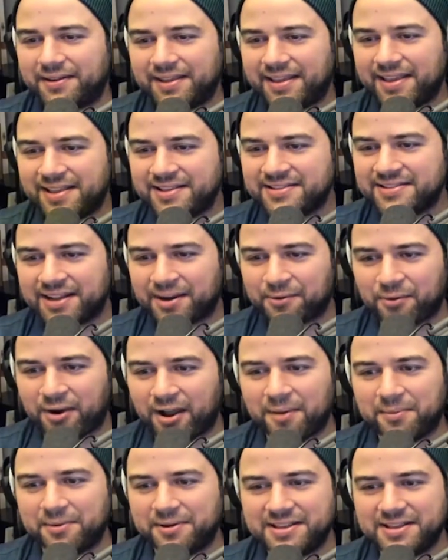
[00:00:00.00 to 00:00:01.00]
He's not
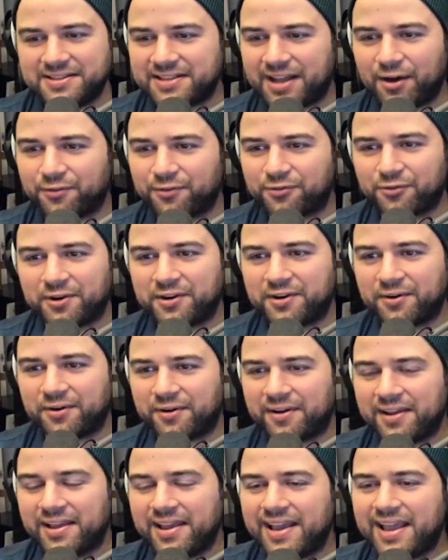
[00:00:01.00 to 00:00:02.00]
Robin. He's Alfred,
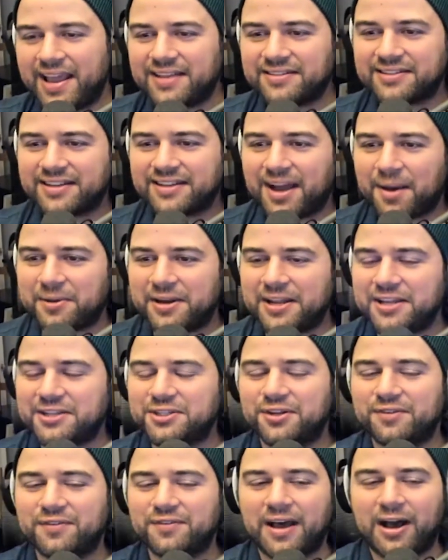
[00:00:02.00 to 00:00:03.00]
or he's a
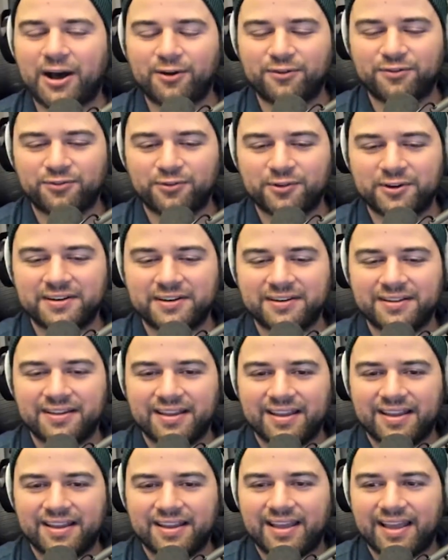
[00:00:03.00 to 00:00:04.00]
combination of Alfred
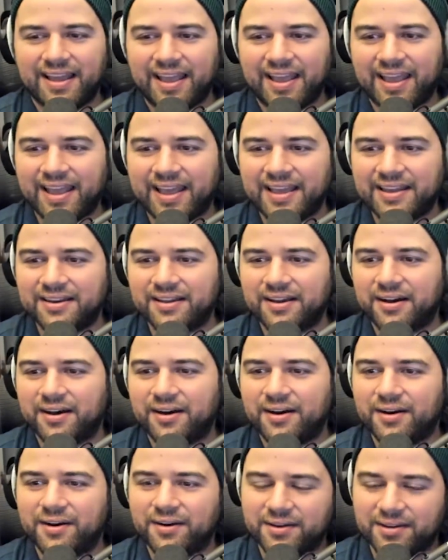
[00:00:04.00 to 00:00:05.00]
and
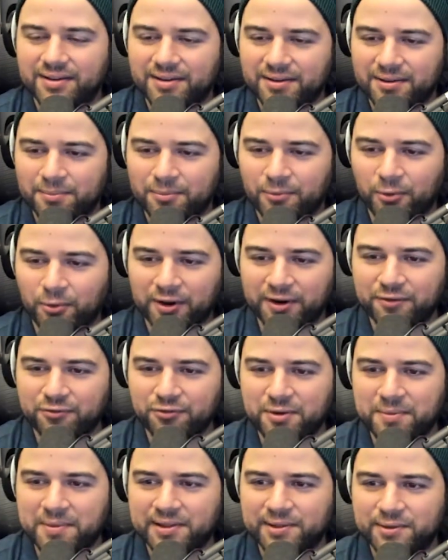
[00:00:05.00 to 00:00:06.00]
Morgan
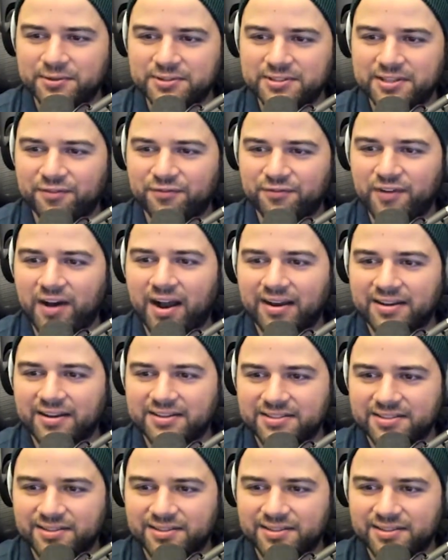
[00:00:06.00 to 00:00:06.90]
Freeman, Lucius Fox.